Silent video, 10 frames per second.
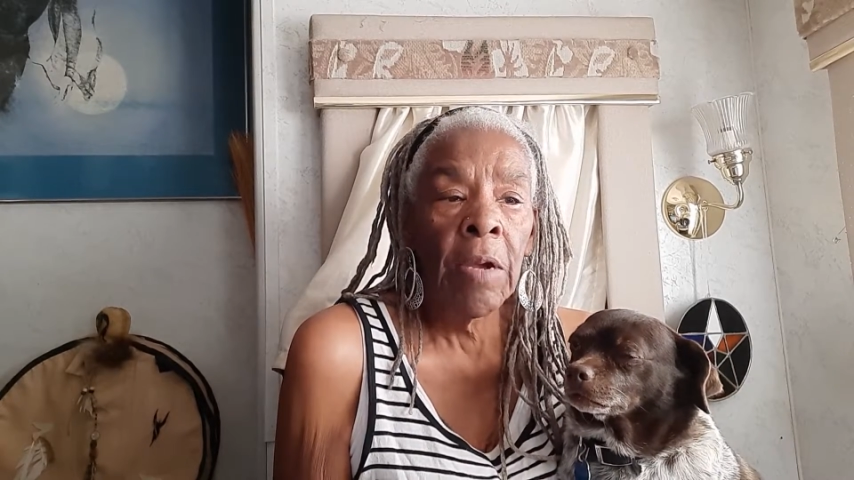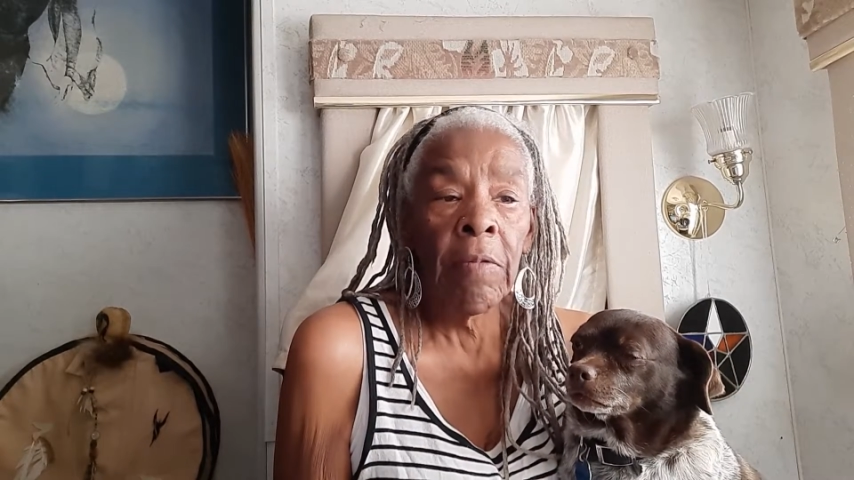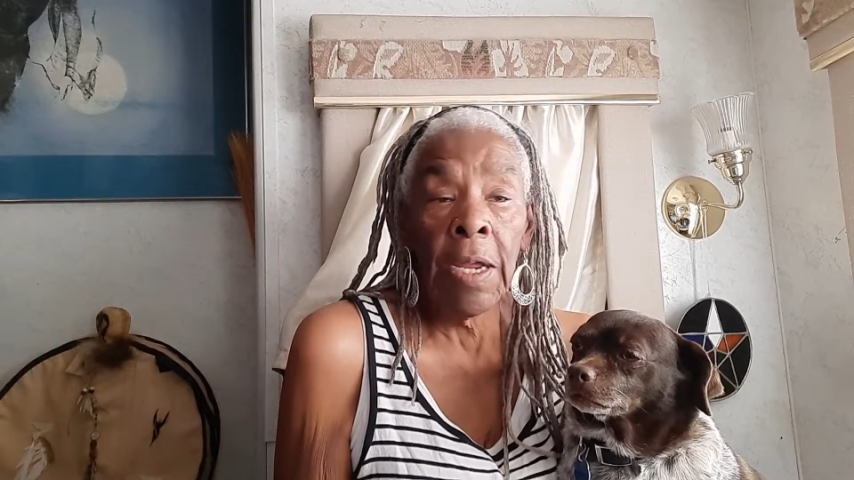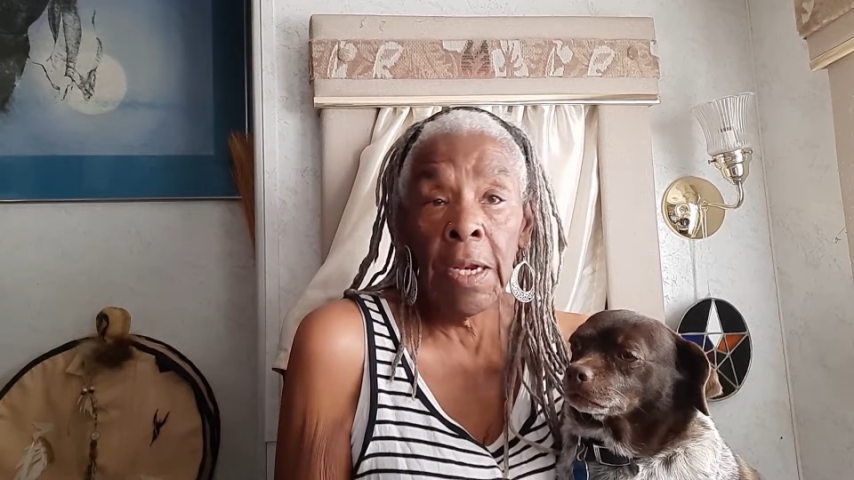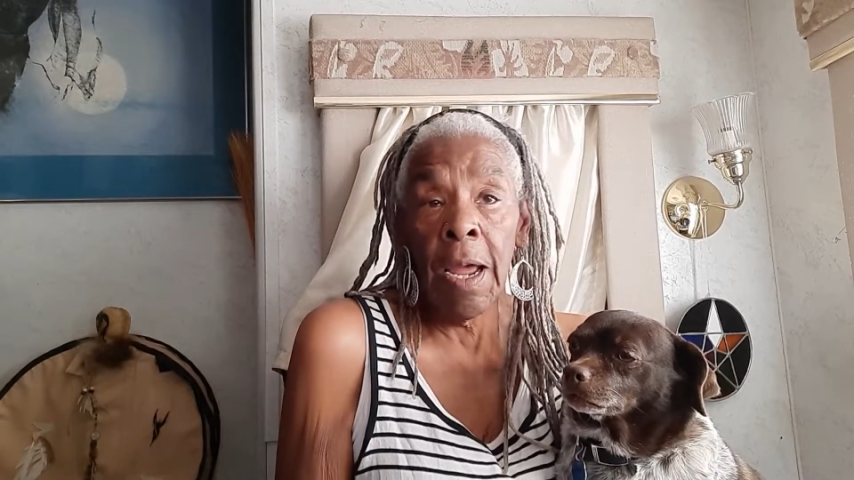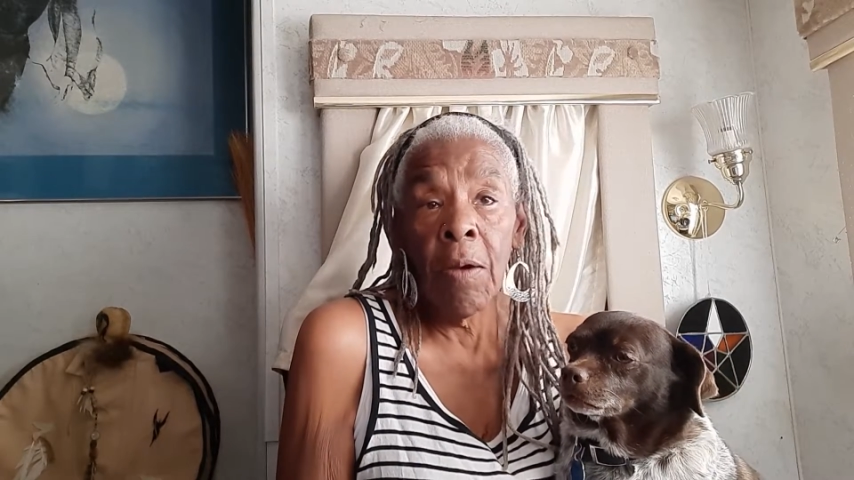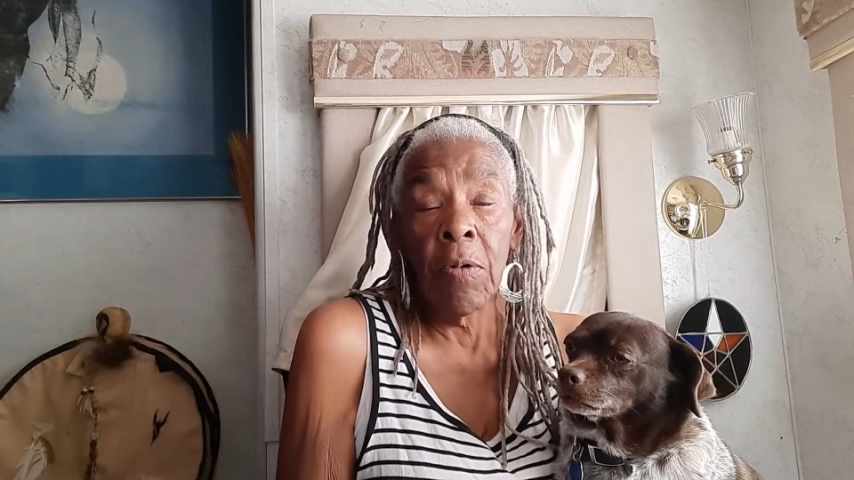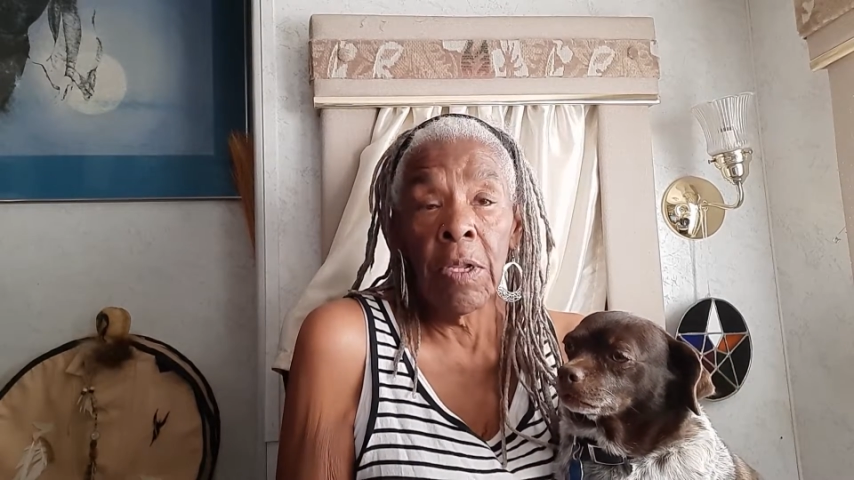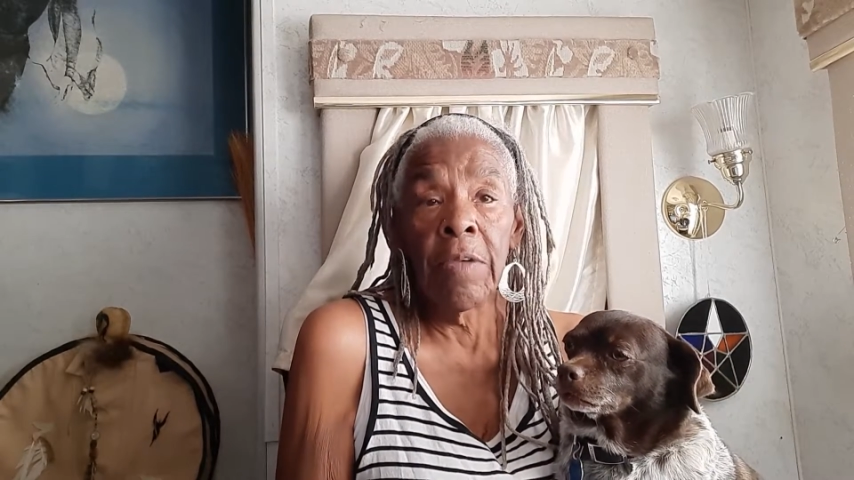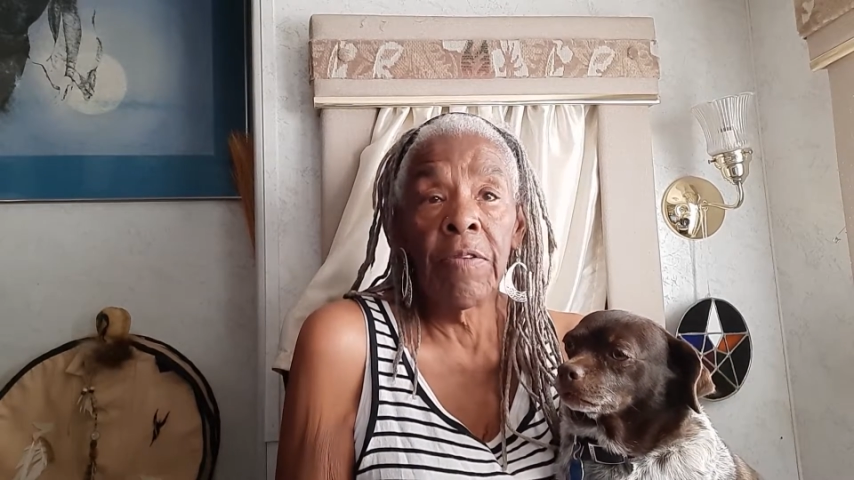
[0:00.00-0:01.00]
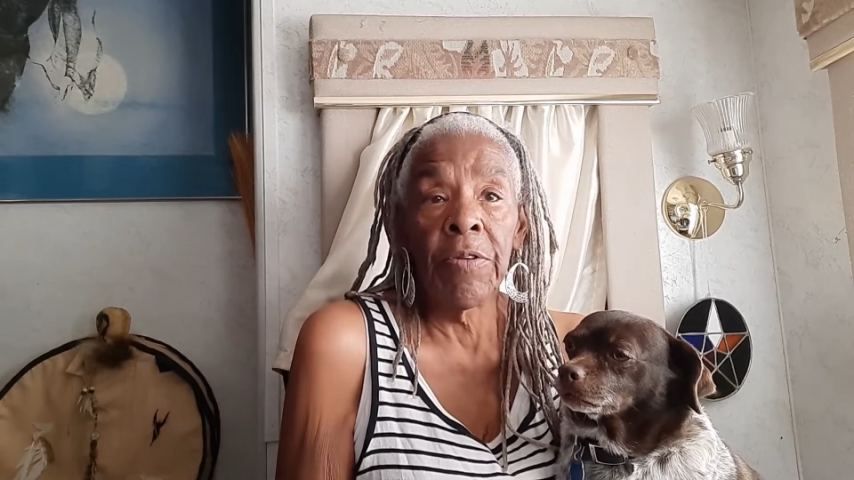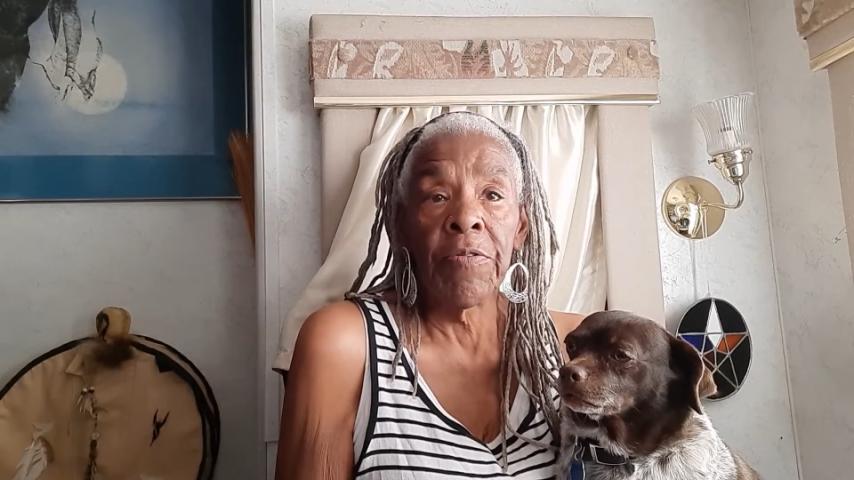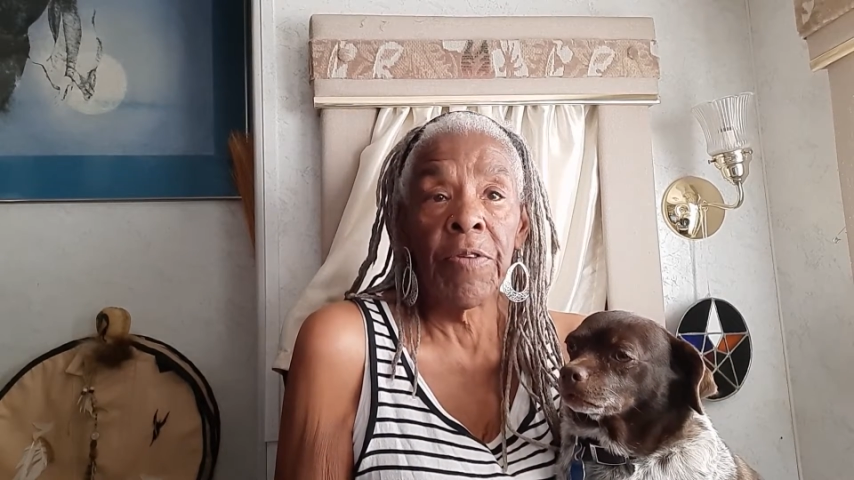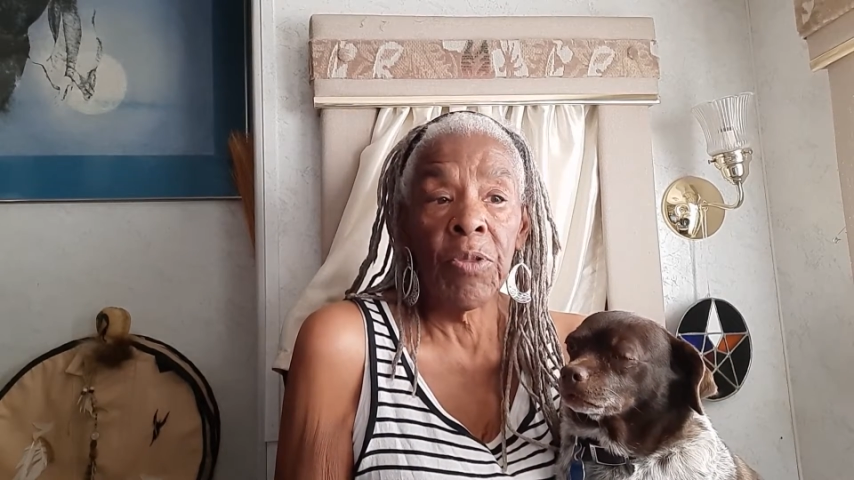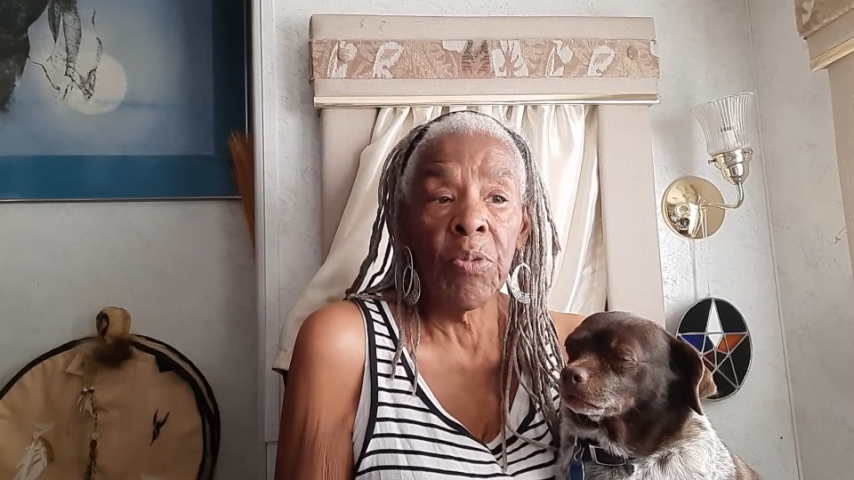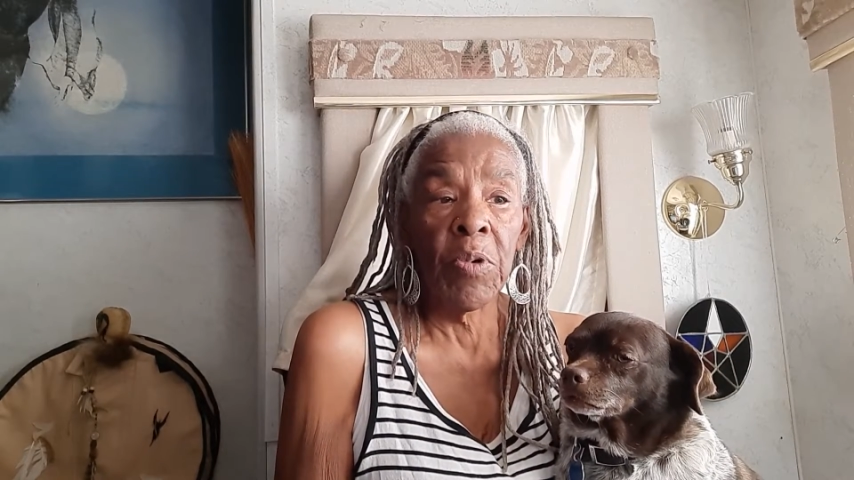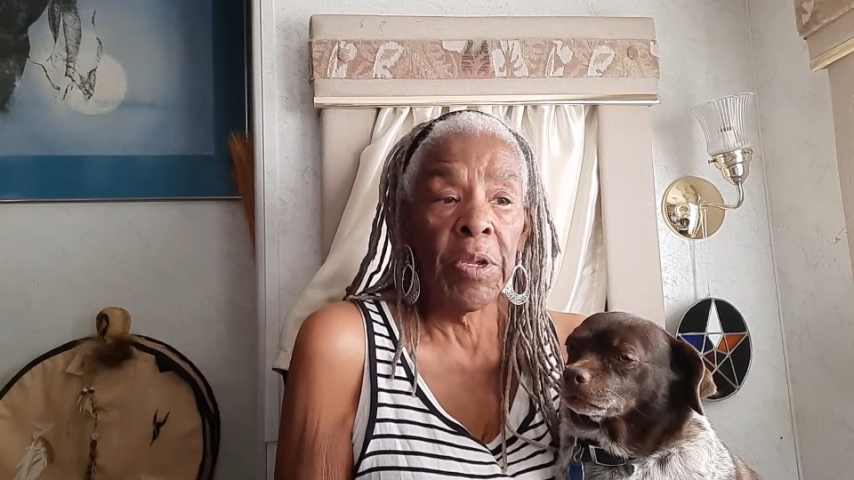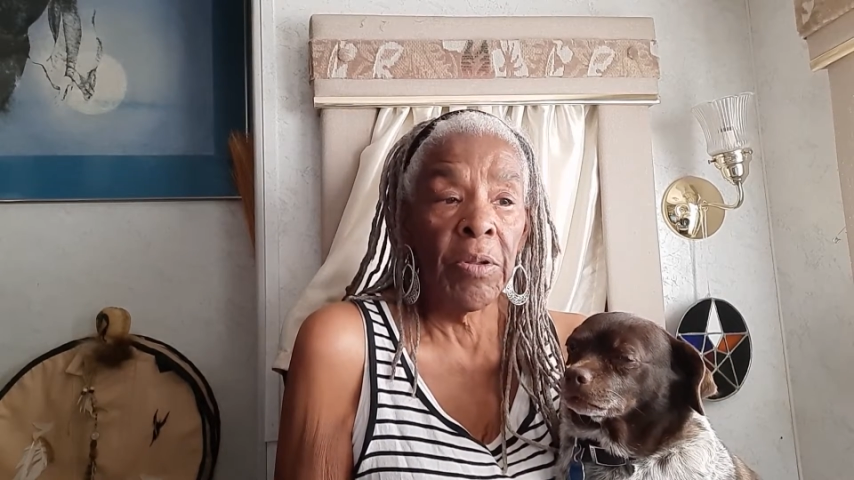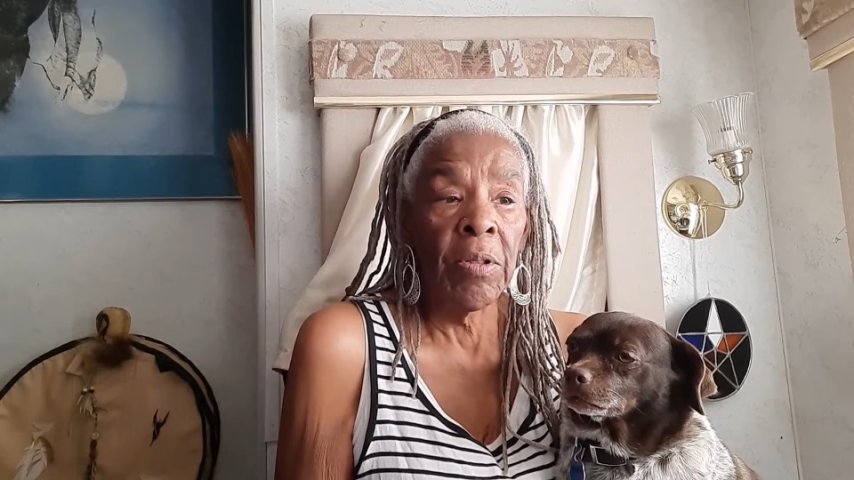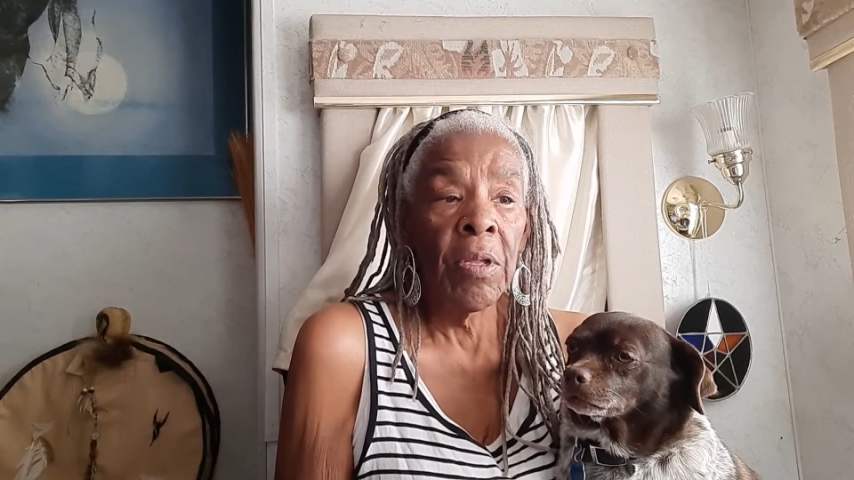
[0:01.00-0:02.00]
Right now, we live in a fifth
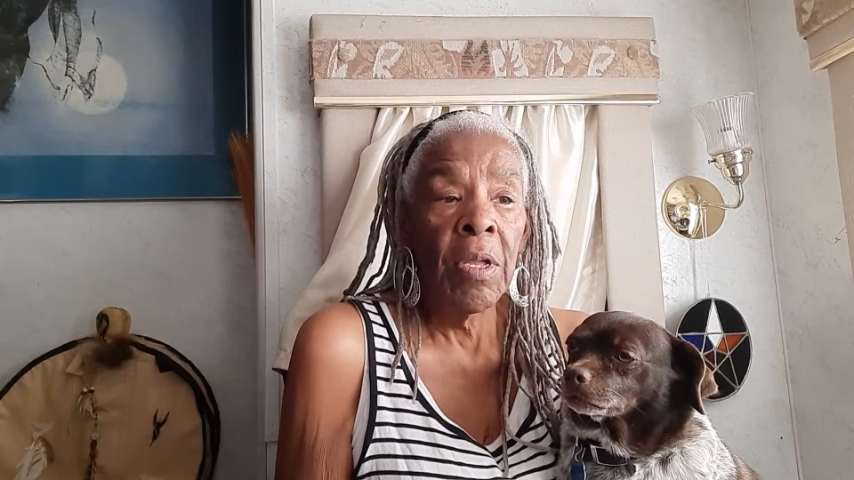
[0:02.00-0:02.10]
wheel